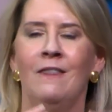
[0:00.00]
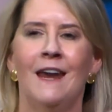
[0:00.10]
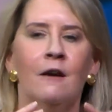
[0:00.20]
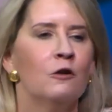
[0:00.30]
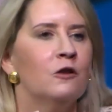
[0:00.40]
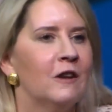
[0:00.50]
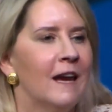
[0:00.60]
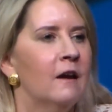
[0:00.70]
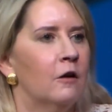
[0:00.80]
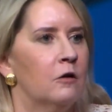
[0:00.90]
and they are
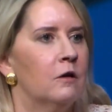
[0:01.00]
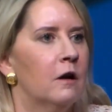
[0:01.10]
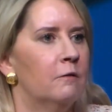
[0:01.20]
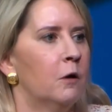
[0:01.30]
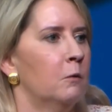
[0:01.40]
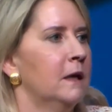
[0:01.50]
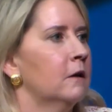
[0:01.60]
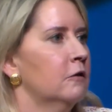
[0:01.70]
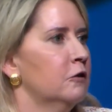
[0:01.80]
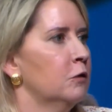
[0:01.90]
scared of what we
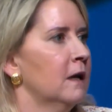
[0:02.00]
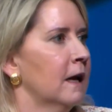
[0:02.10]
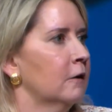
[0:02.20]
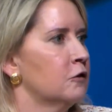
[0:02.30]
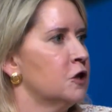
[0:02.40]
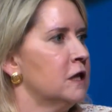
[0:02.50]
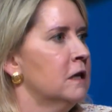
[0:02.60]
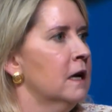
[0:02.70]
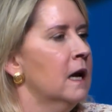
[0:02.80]
can do in energy.